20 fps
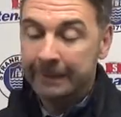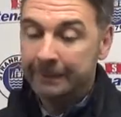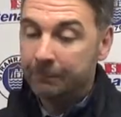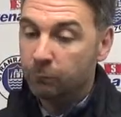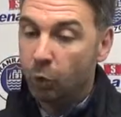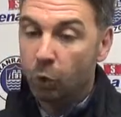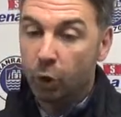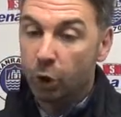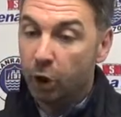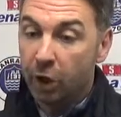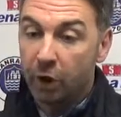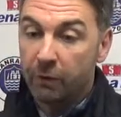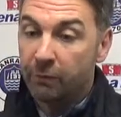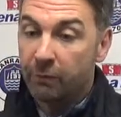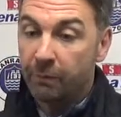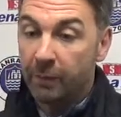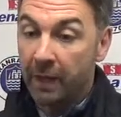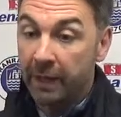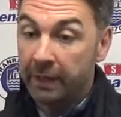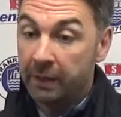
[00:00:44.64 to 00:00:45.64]
No good
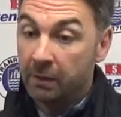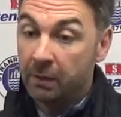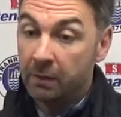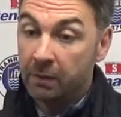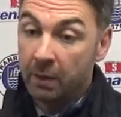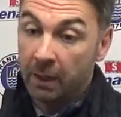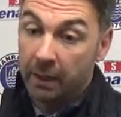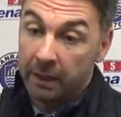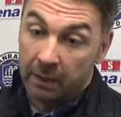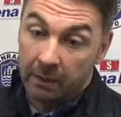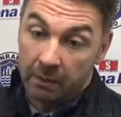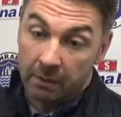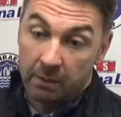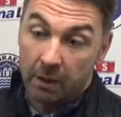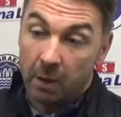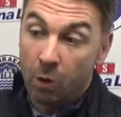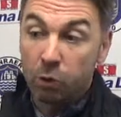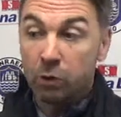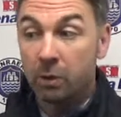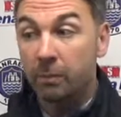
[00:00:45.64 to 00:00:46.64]
enough, and
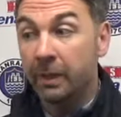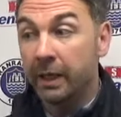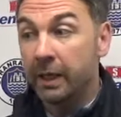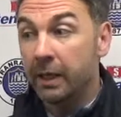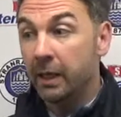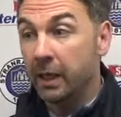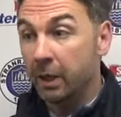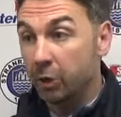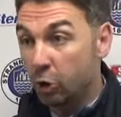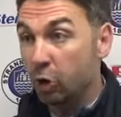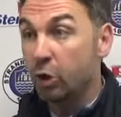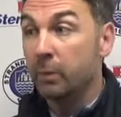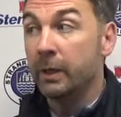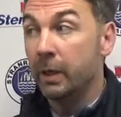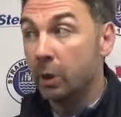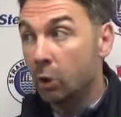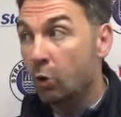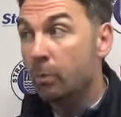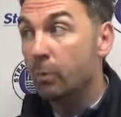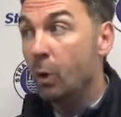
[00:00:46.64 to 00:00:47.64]
ultimately, it could have been
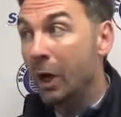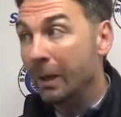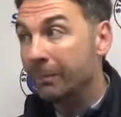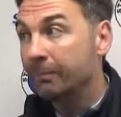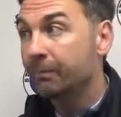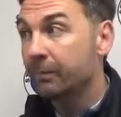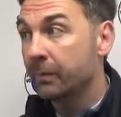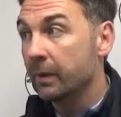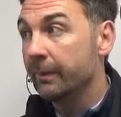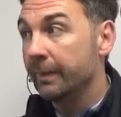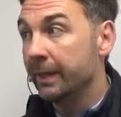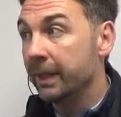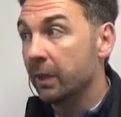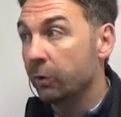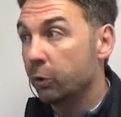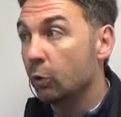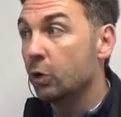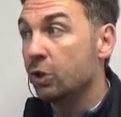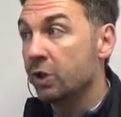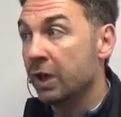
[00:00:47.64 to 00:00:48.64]
a lot more. I mean, I
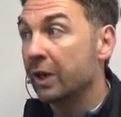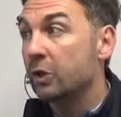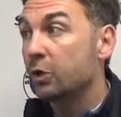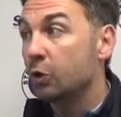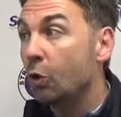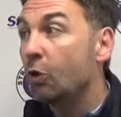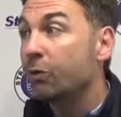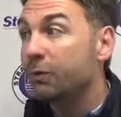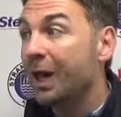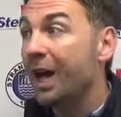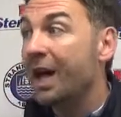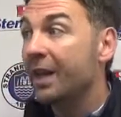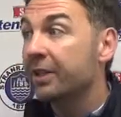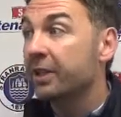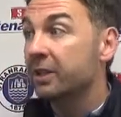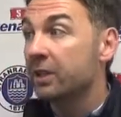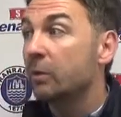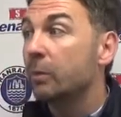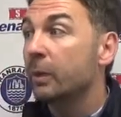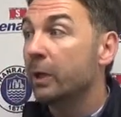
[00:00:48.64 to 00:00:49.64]
thought 6-2 flattered
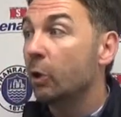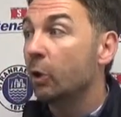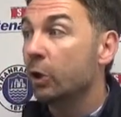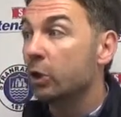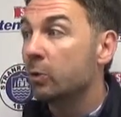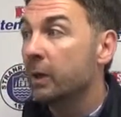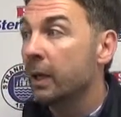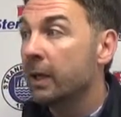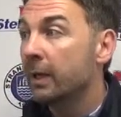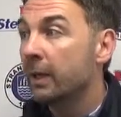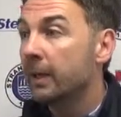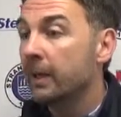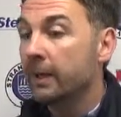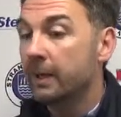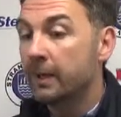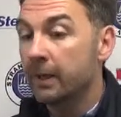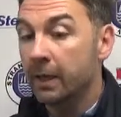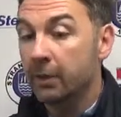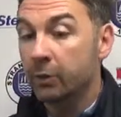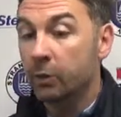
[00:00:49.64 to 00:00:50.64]
us, I'll be honest with you.
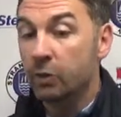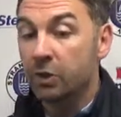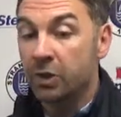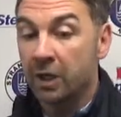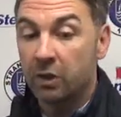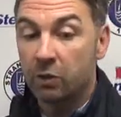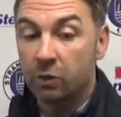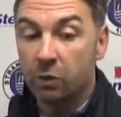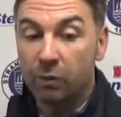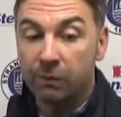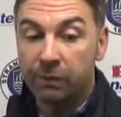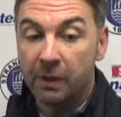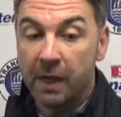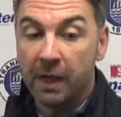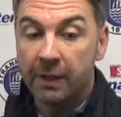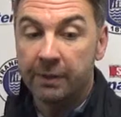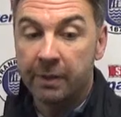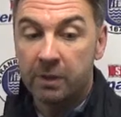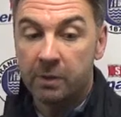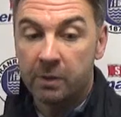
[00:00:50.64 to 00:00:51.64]
I thought 6-2
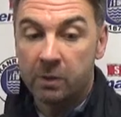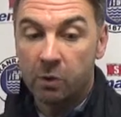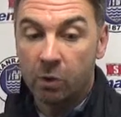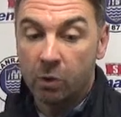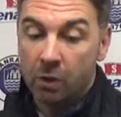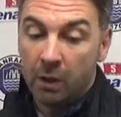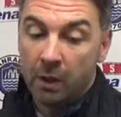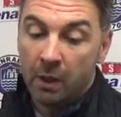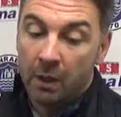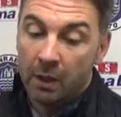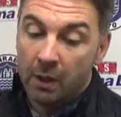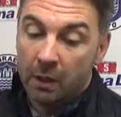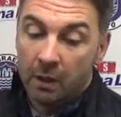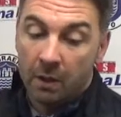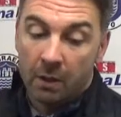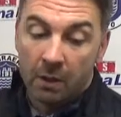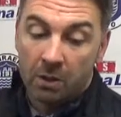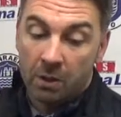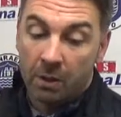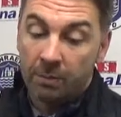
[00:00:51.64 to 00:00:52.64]
flattered us, so...
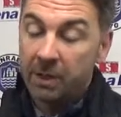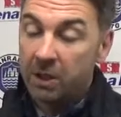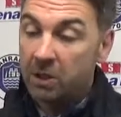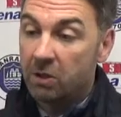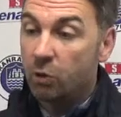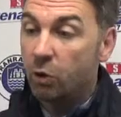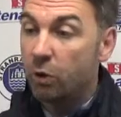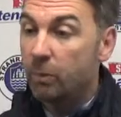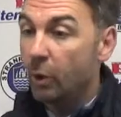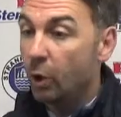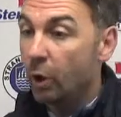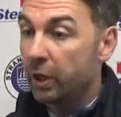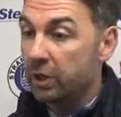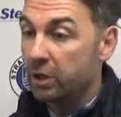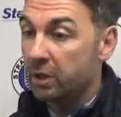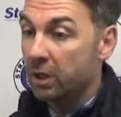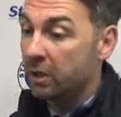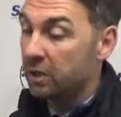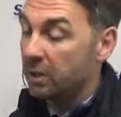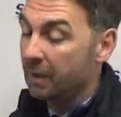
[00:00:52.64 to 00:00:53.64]
Some days you've got to be
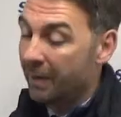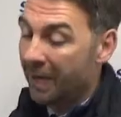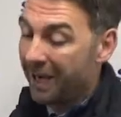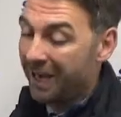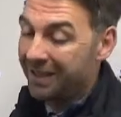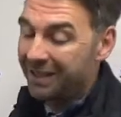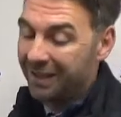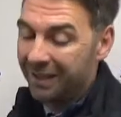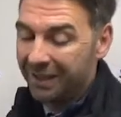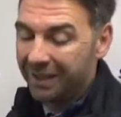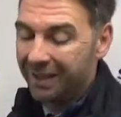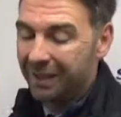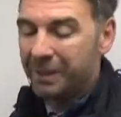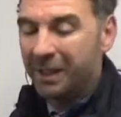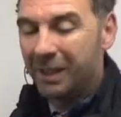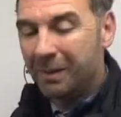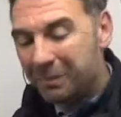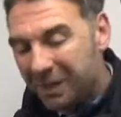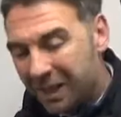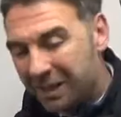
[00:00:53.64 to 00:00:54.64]
honest, and as a manager, I
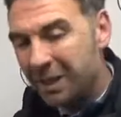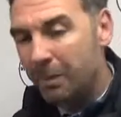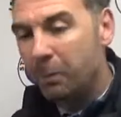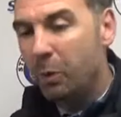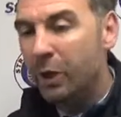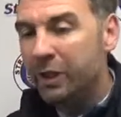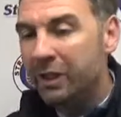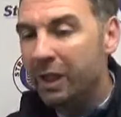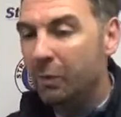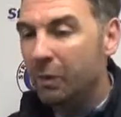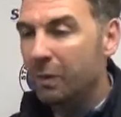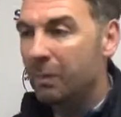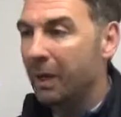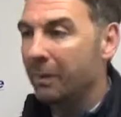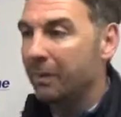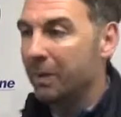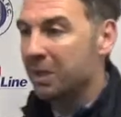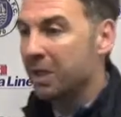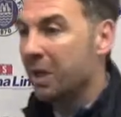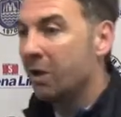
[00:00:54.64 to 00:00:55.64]
mean, I'm disappointed a wee
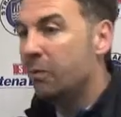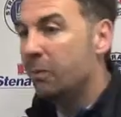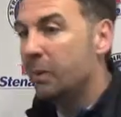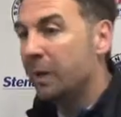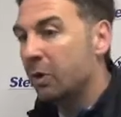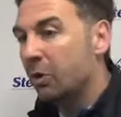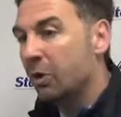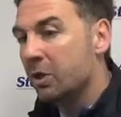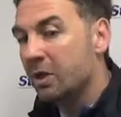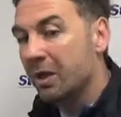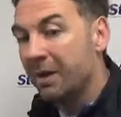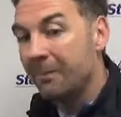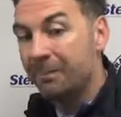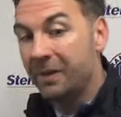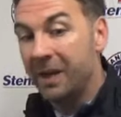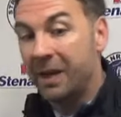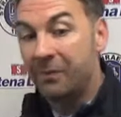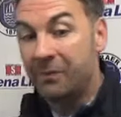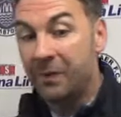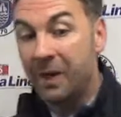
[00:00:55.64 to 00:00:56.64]
bit myself because
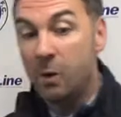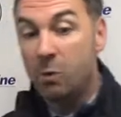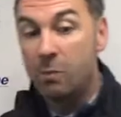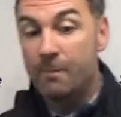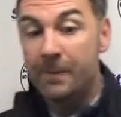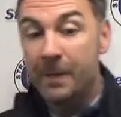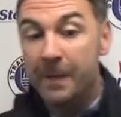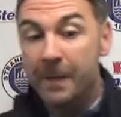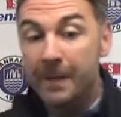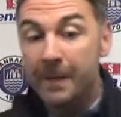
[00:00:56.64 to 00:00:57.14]
I felt